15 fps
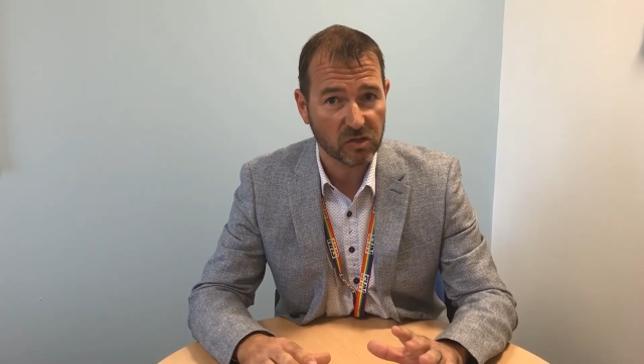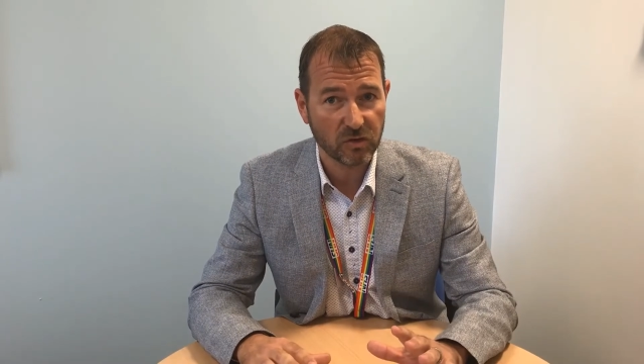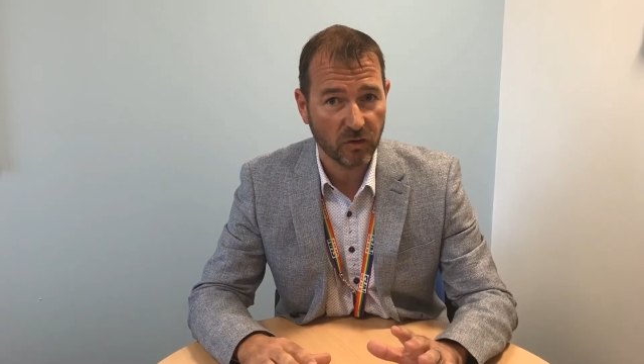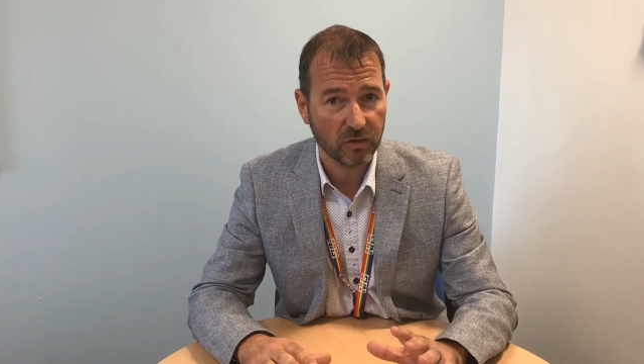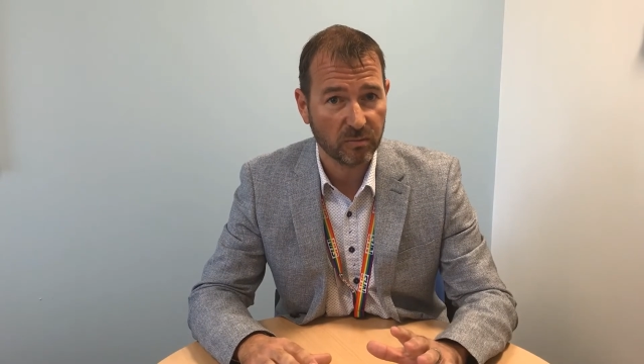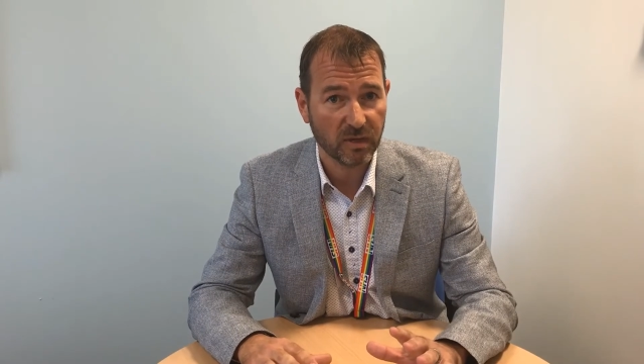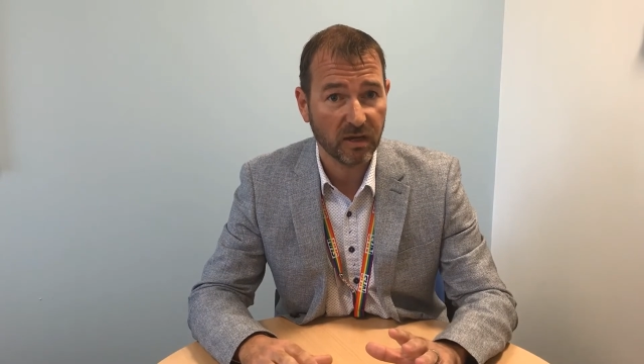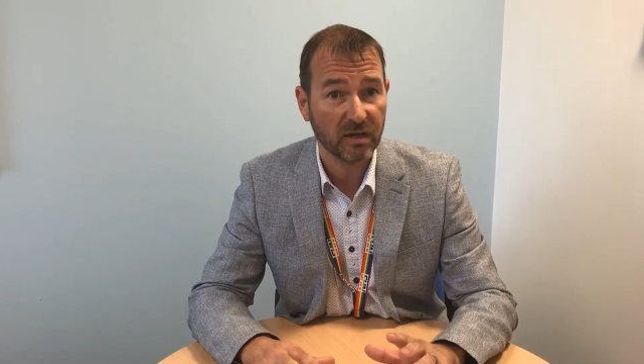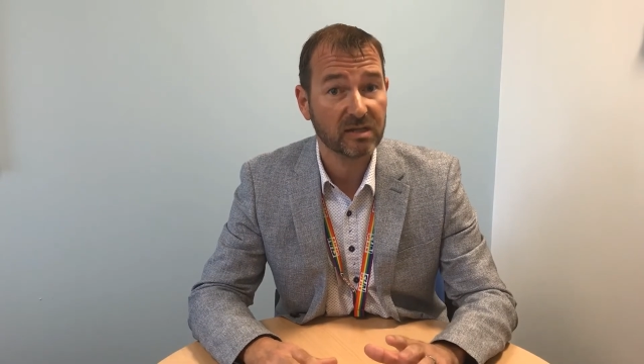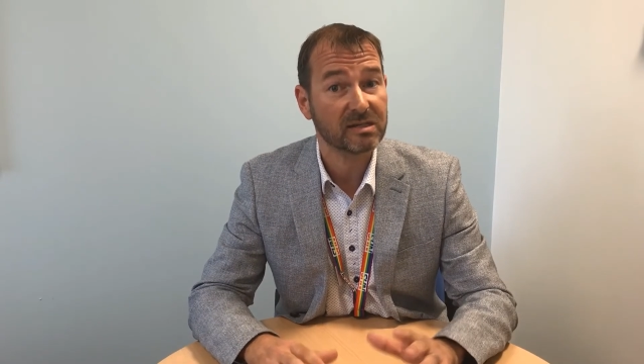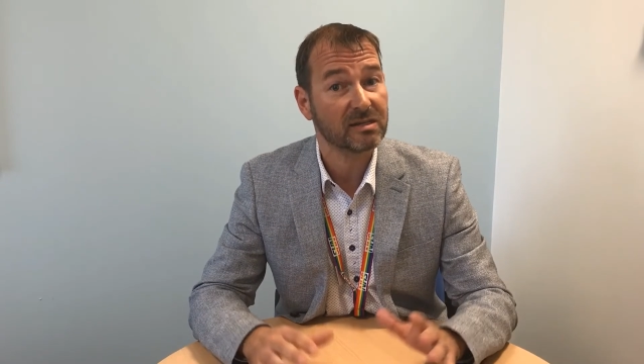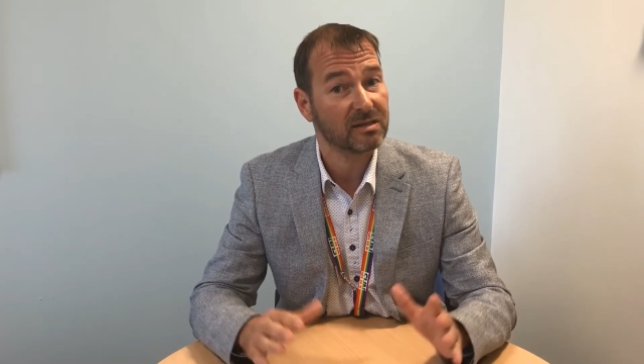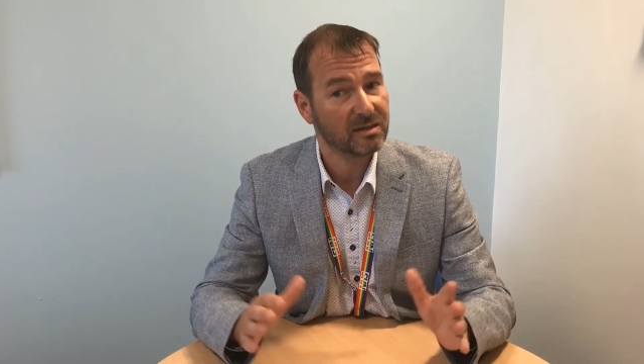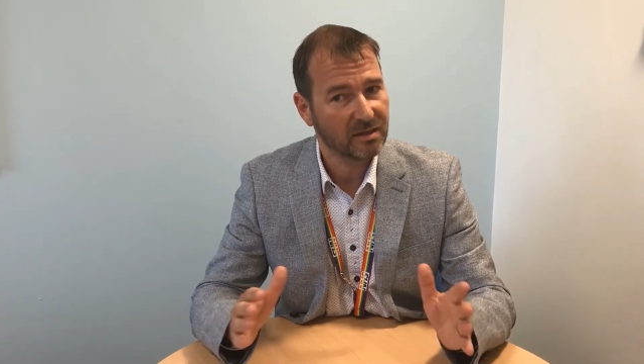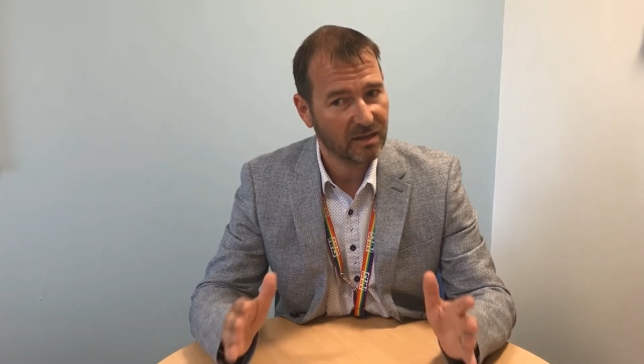
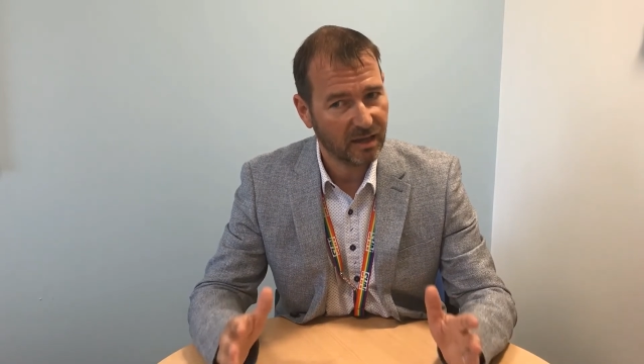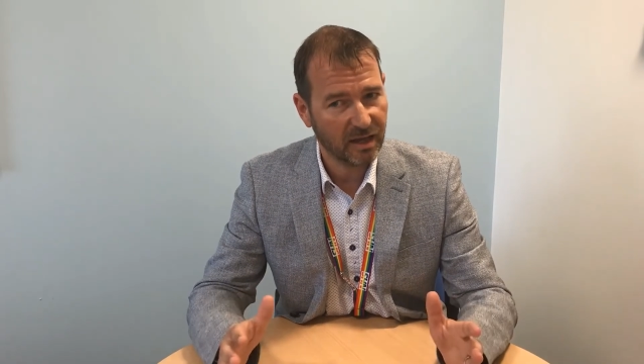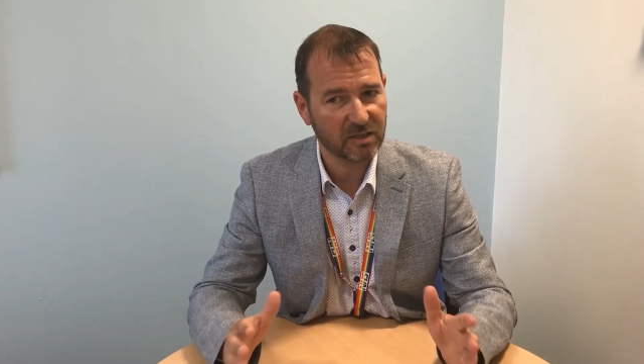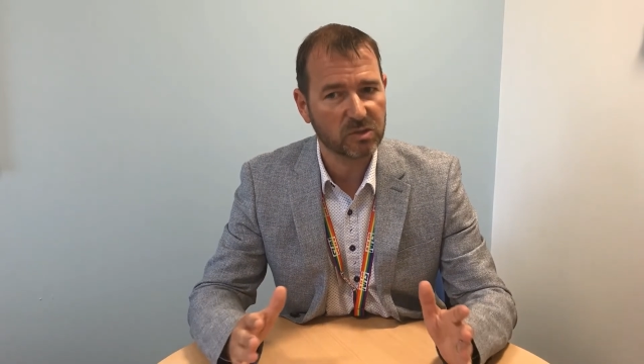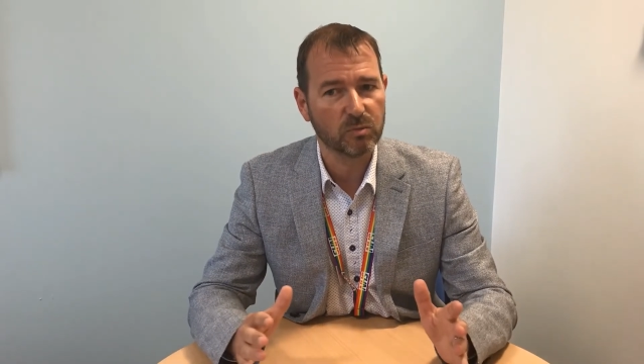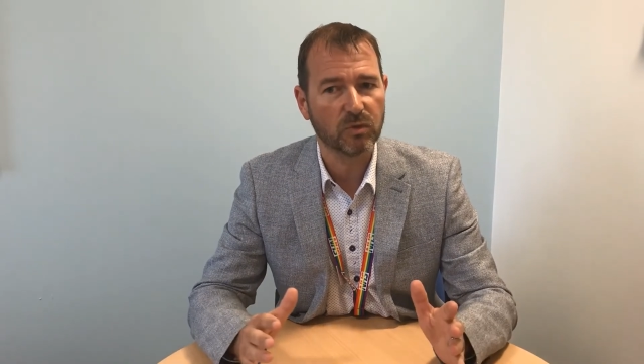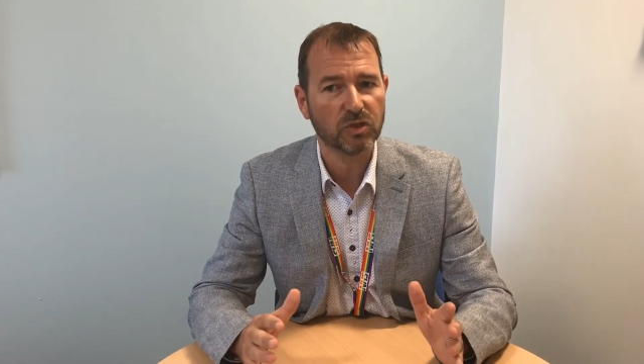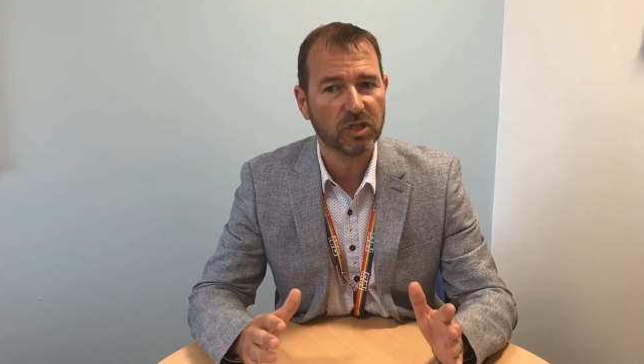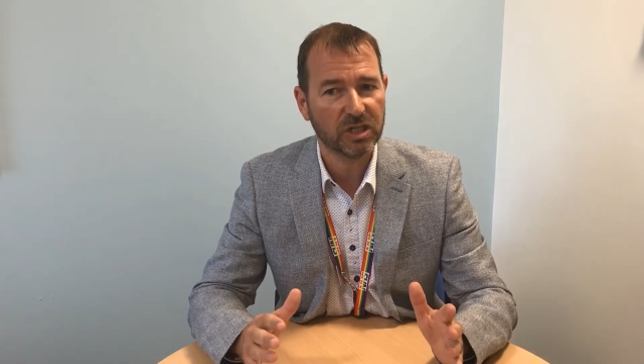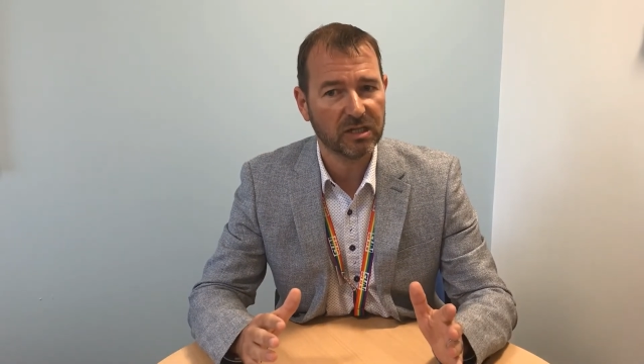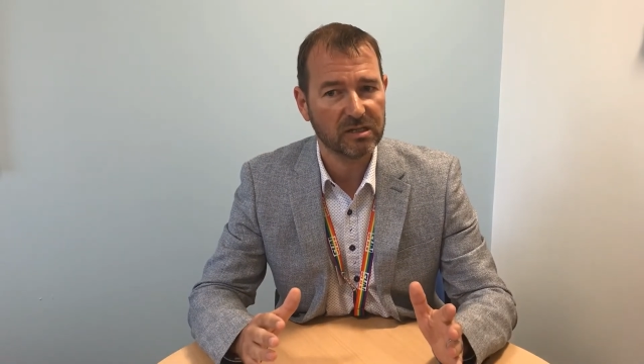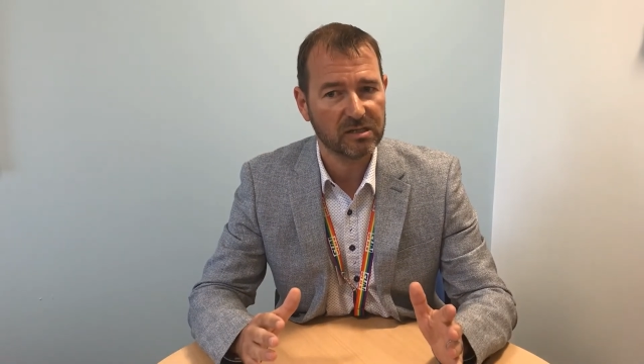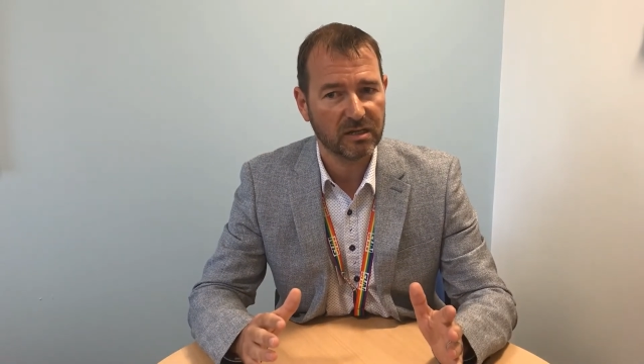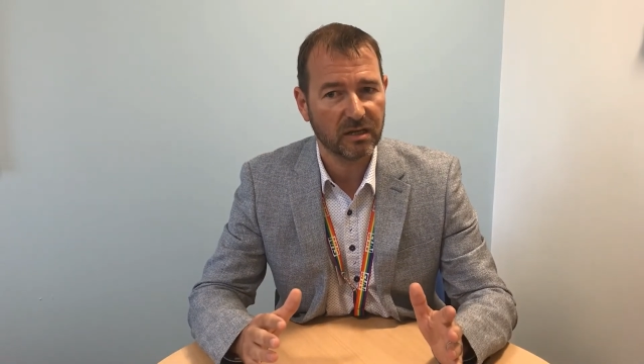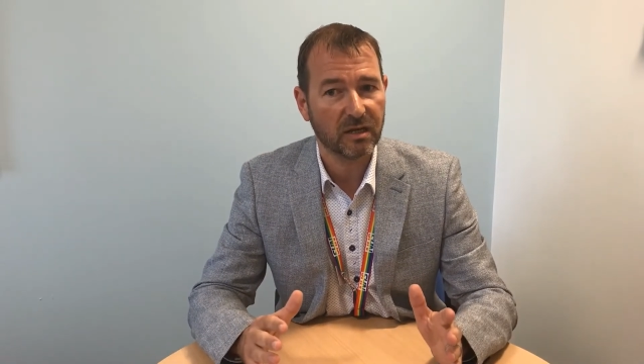anonymised, it's much
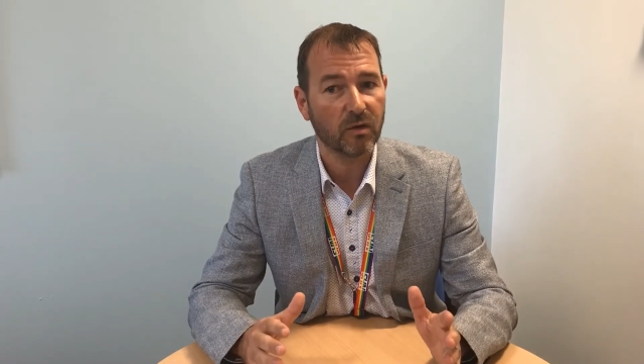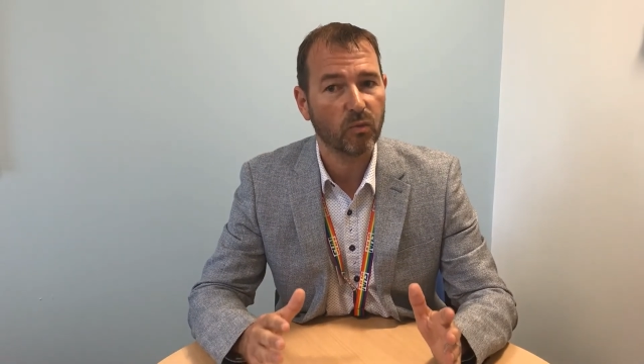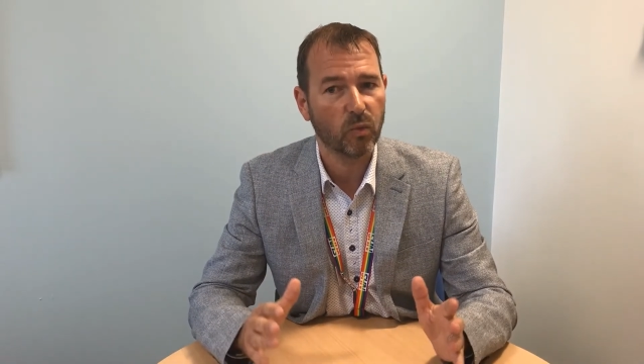easier.